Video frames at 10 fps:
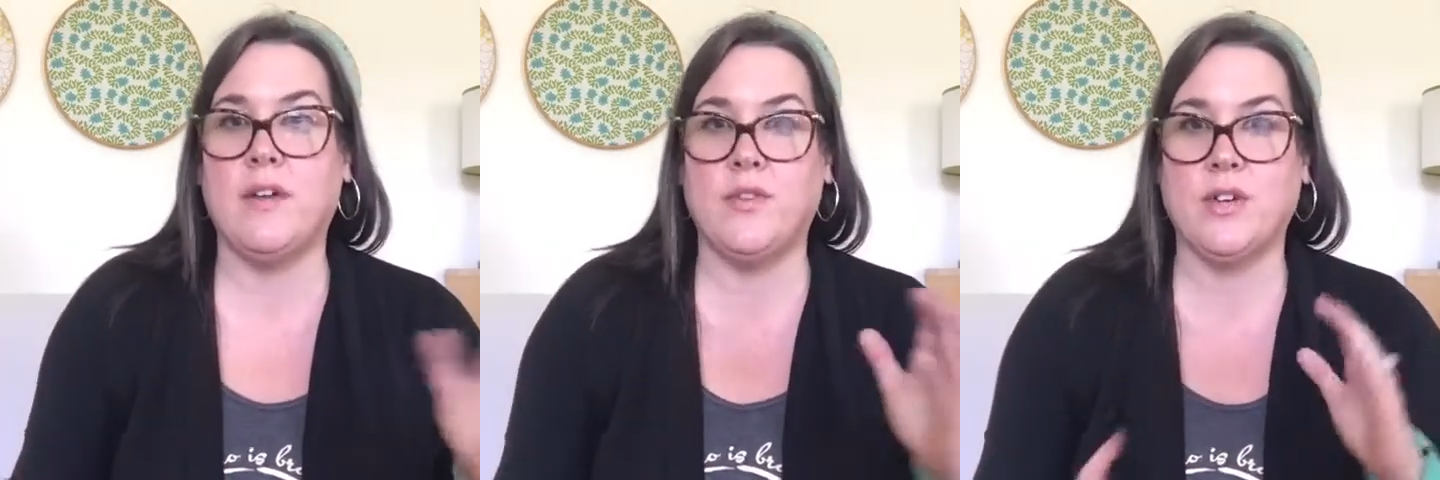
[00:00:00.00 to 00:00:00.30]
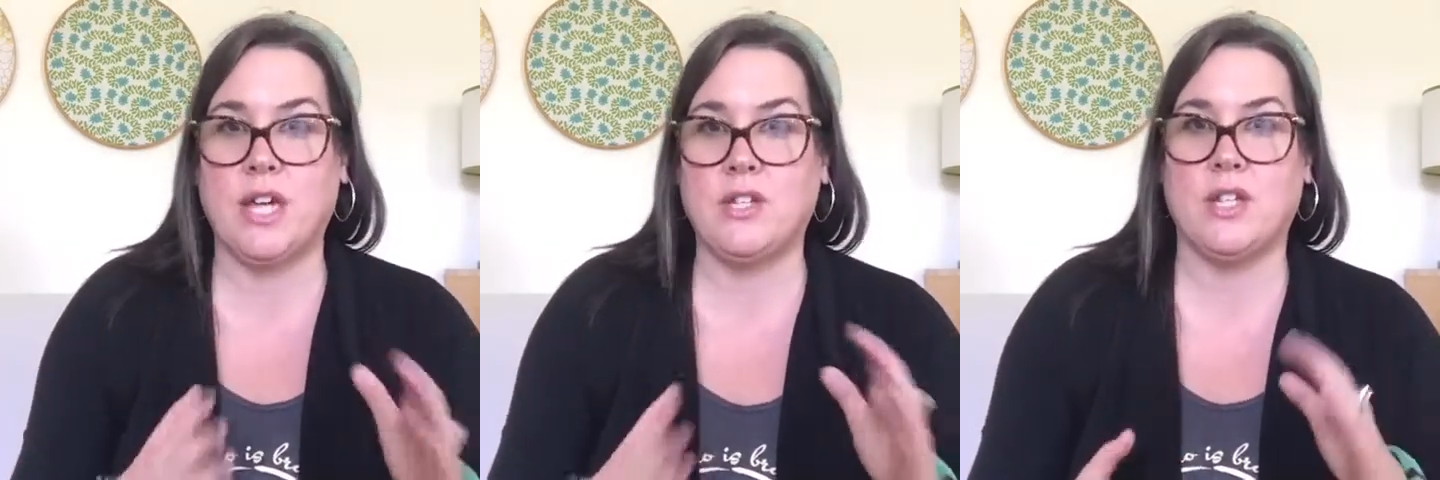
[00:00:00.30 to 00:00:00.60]
of your
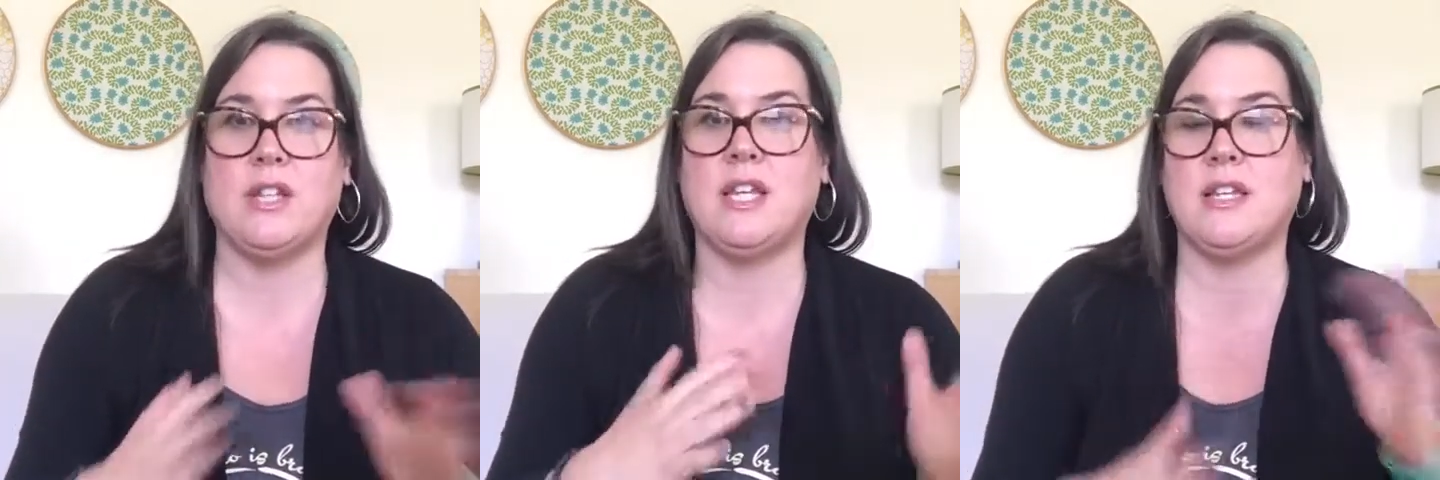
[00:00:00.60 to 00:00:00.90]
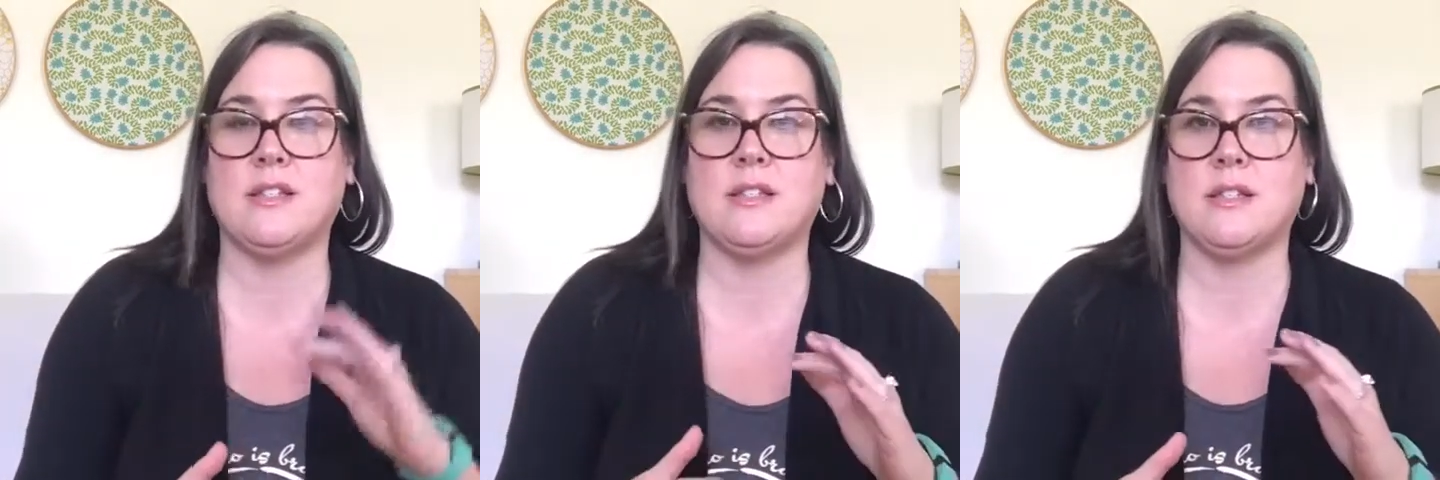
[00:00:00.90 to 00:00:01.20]
kitchen that
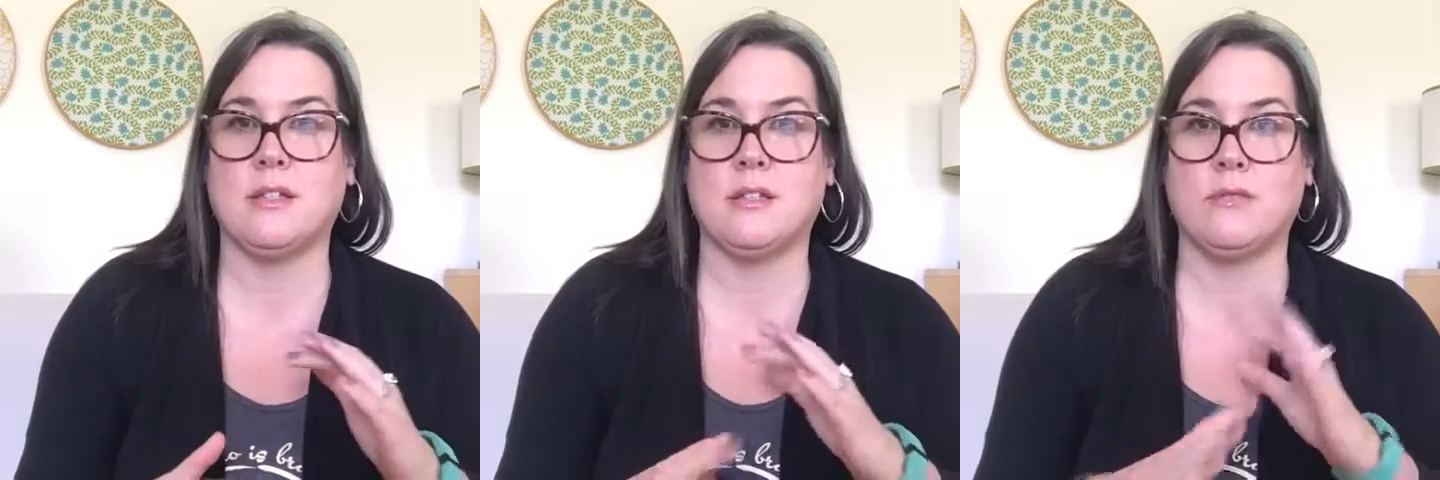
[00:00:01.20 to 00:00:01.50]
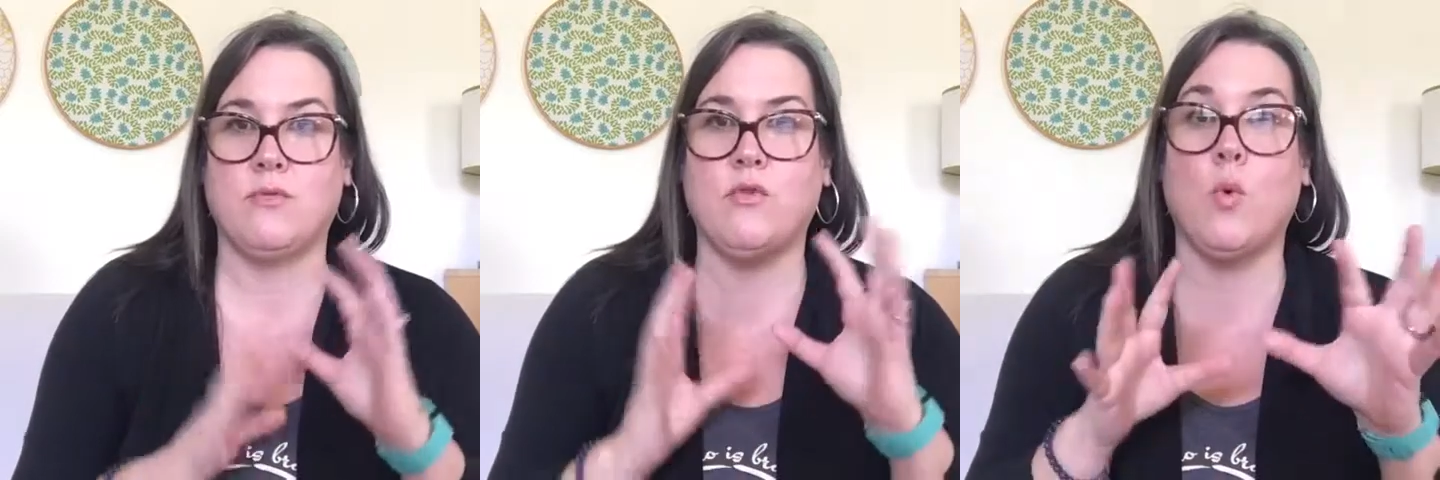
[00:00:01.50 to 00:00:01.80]
is
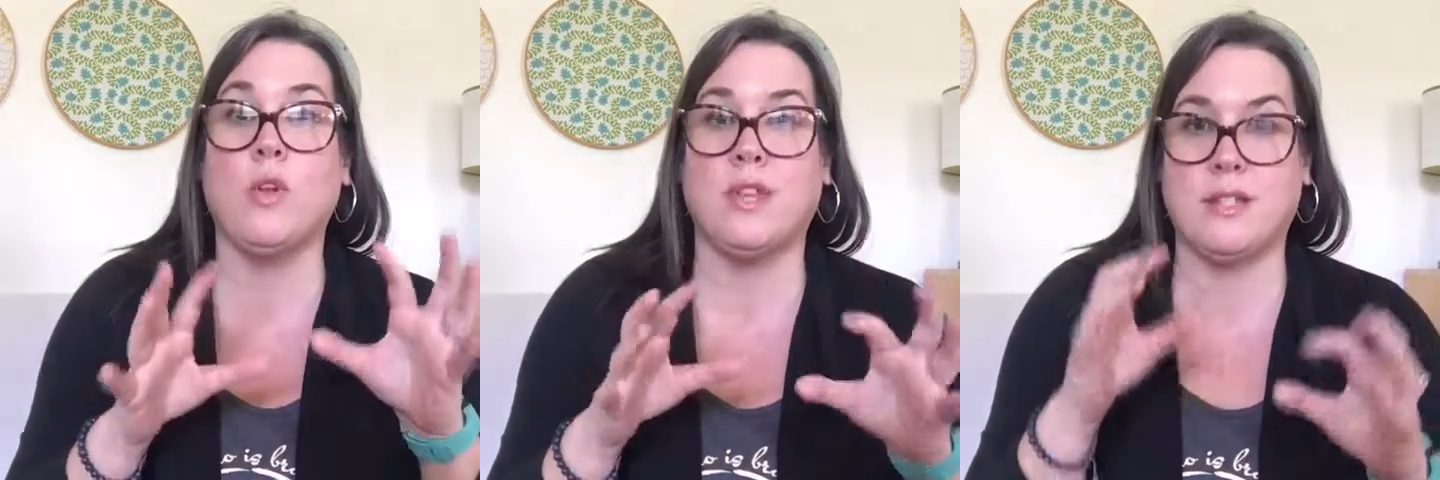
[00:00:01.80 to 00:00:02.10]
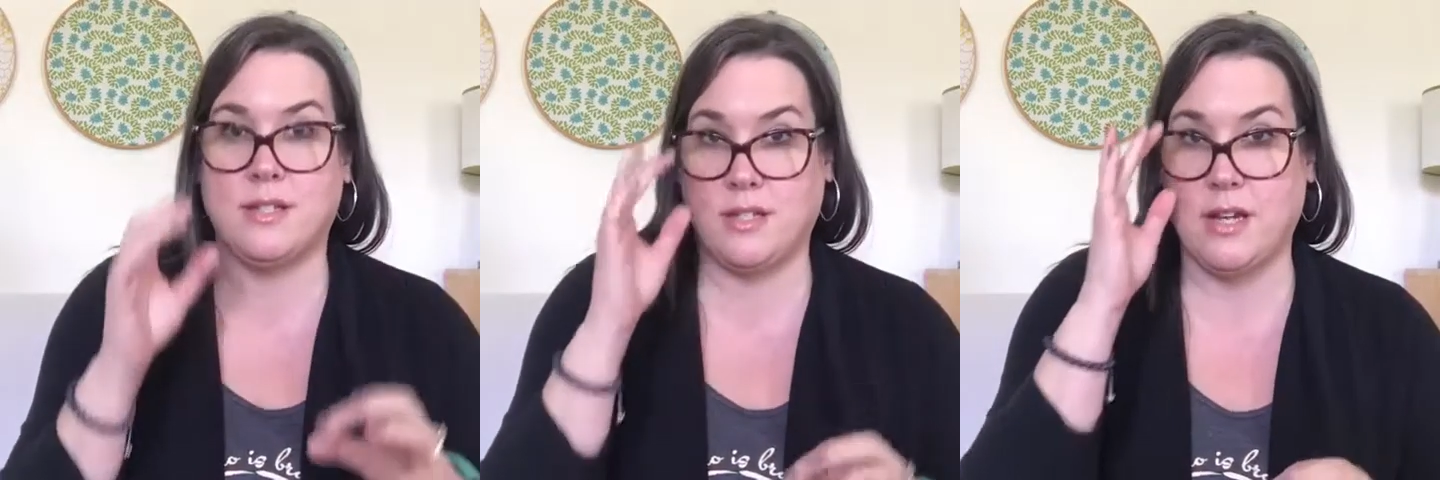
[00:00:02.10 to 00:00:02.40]
for
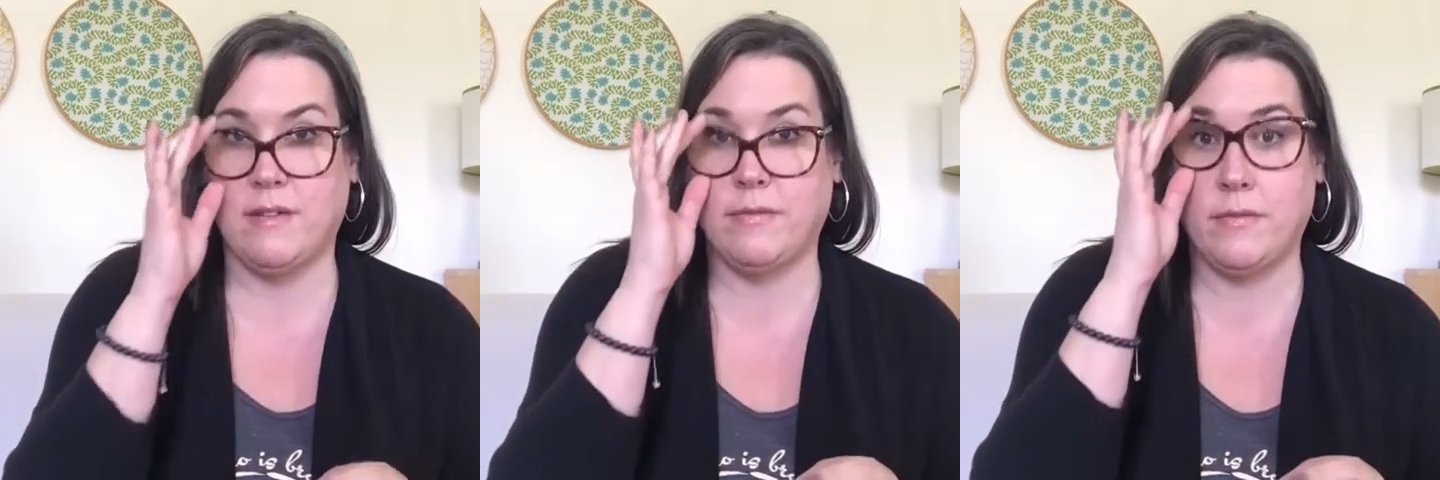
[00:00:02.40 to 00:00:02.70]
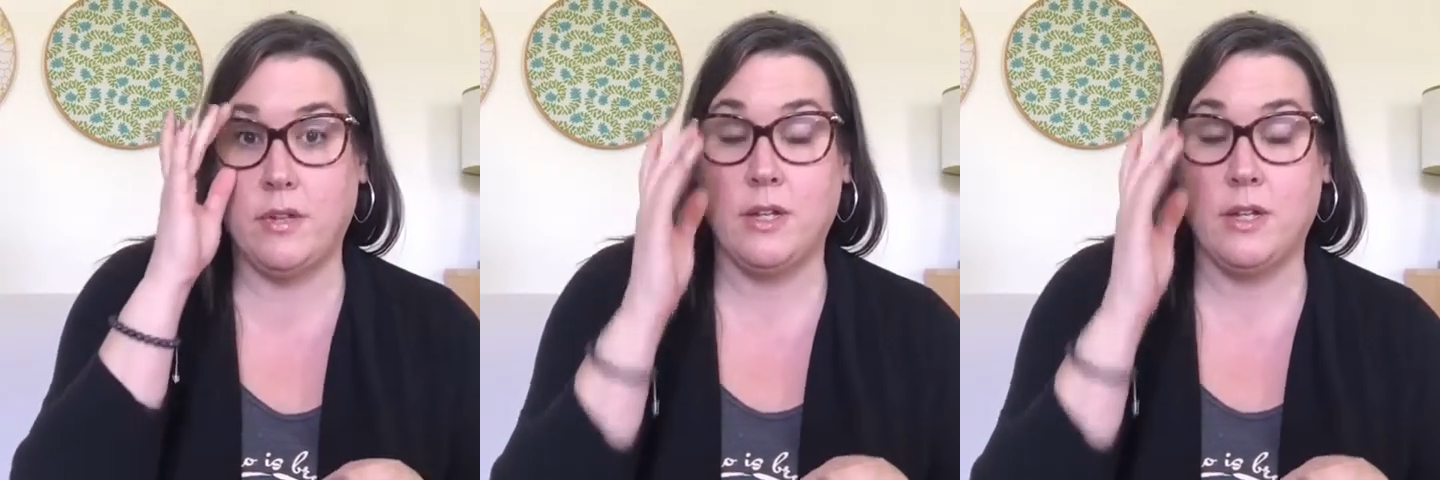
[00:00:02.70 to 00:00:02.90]
this stuff.